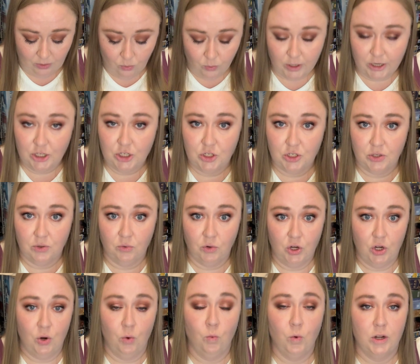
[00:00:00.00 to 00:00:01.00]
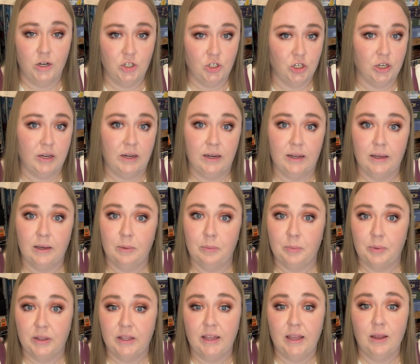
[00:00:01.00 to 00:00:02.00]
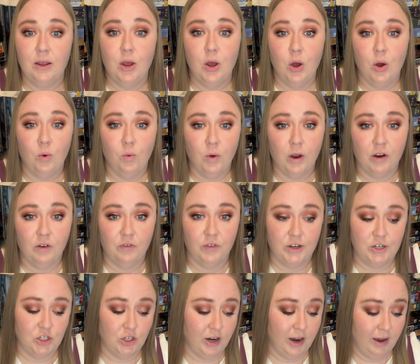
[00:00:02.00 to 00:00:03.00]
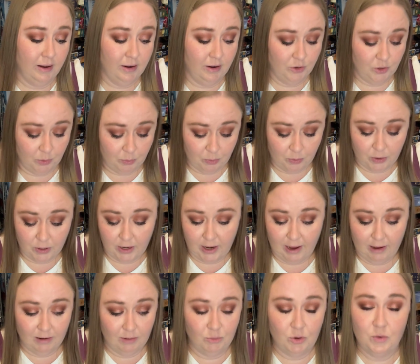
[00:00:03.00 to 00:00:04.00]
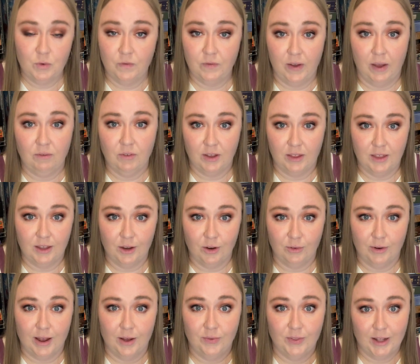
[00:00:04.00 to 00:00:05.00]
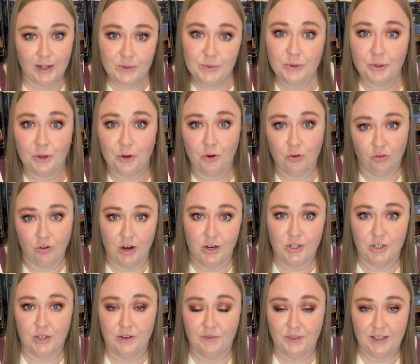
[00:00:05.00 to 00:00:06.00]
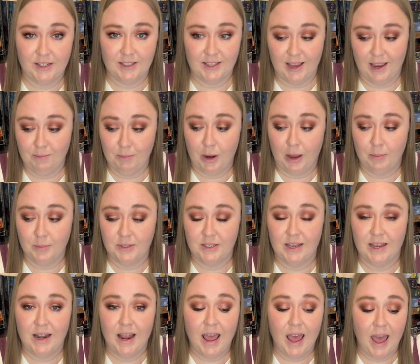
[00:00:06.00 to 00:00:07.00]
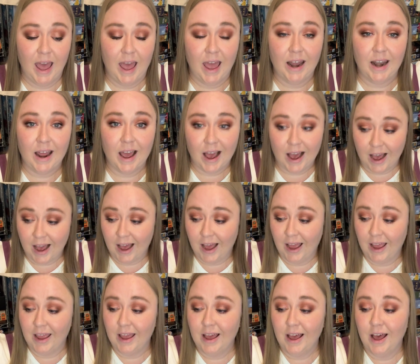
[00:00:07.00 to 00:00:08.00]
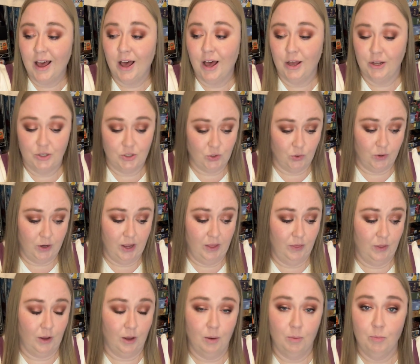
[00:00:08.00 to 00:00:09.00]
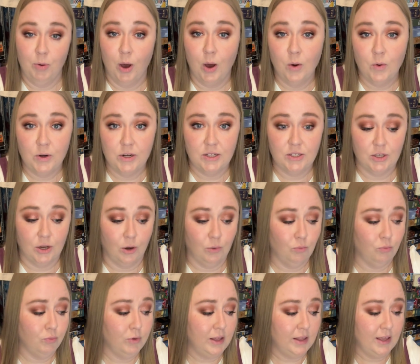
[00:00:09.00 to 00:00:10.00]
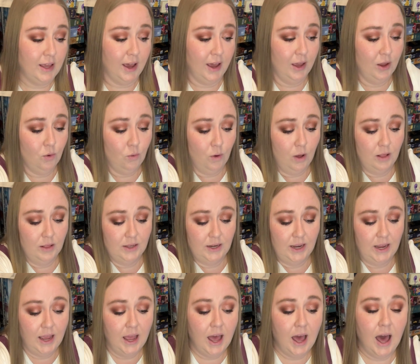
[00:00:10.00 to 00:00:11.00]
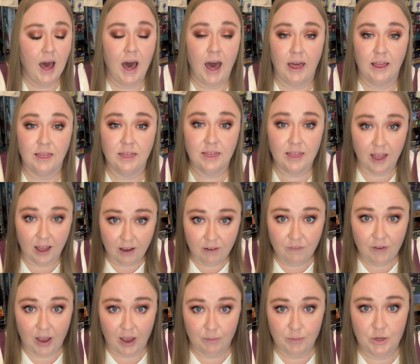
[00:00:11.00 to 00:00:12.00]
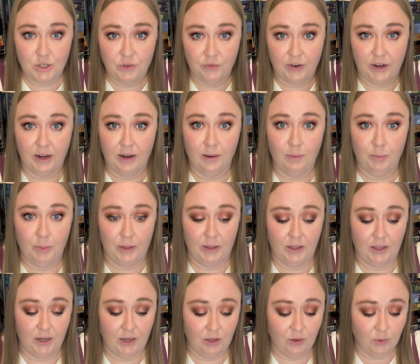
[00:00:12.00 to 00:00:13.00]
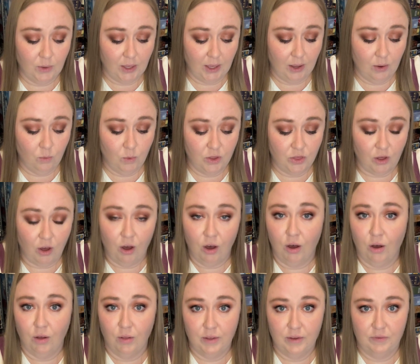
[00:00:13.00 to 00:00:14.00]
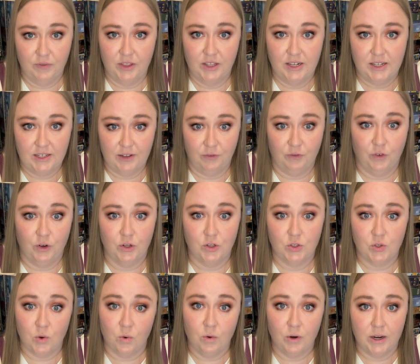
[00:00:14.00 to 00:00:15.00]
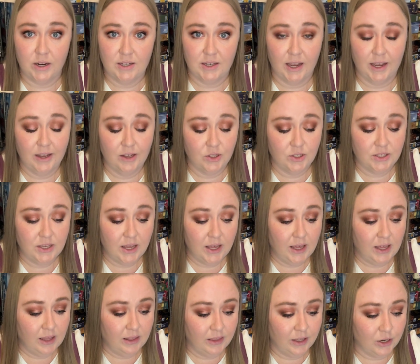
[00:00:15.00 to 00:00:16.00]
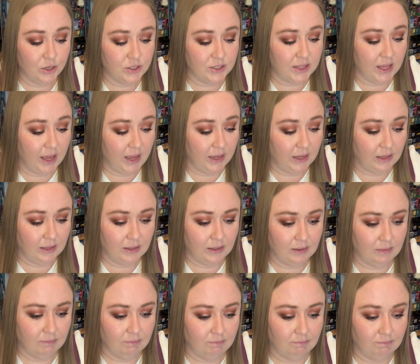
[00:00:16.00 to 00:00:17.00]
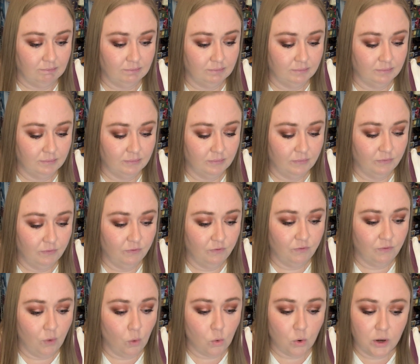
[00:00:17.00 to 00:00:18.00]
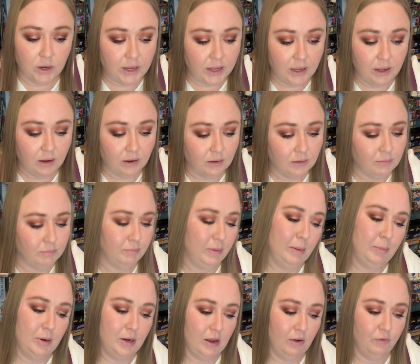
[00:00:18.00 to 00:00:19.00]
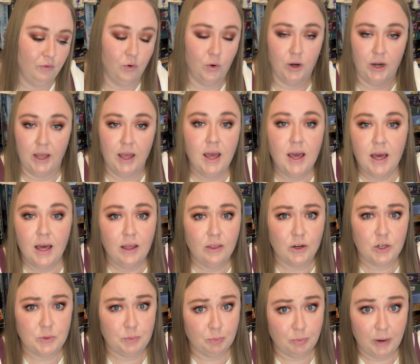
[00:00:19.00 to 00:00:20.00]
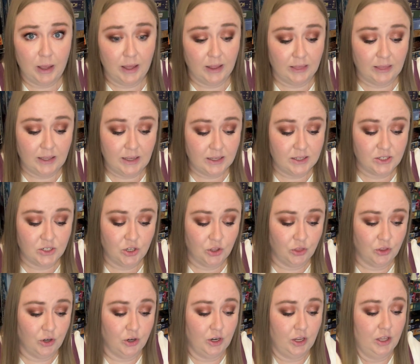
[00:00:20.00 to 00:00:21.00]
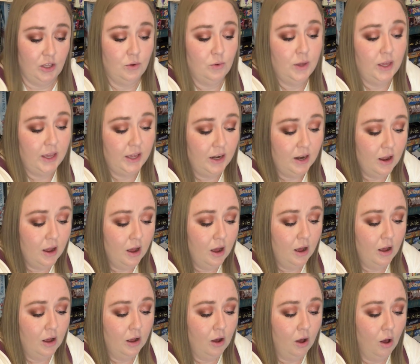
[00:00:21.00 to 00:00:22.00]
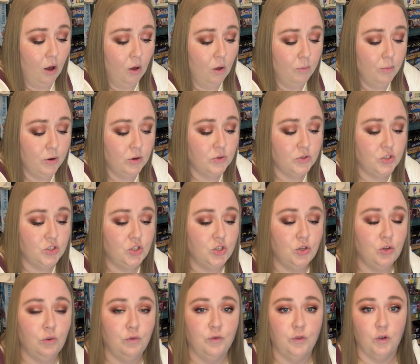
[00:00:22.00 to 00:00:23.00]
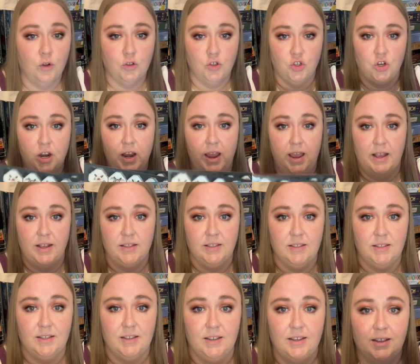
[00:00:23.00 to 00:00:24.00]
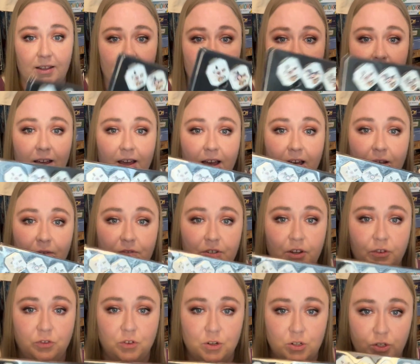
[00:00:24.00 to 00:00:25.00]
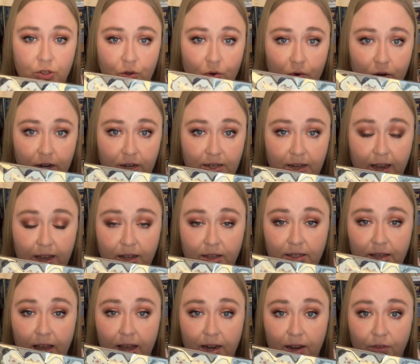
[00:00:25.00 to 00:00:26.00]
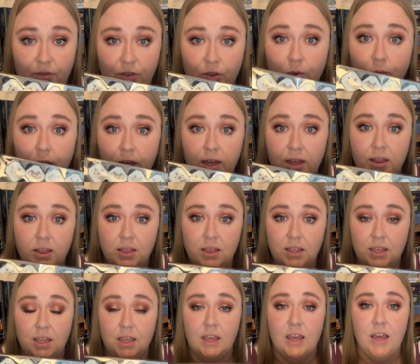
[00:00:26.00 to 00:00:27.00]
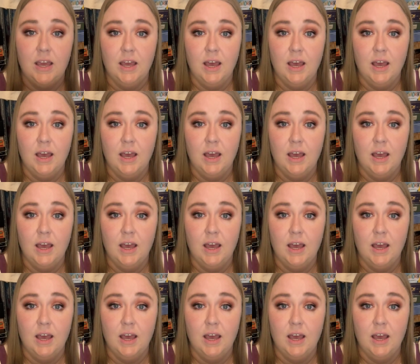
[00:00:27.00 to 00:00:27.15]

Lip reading: which, ones you're going to complete, where fish are at on your board, how to move everything around. That's where the crunch of this game comes in, and I adore it. The components are really high quality. I love how much variability you get with all of the different scoring tiles. There's like 40, or maybe not 40. There's at least 30. You get almost 2 full trays of different scoring tiles. And if you get the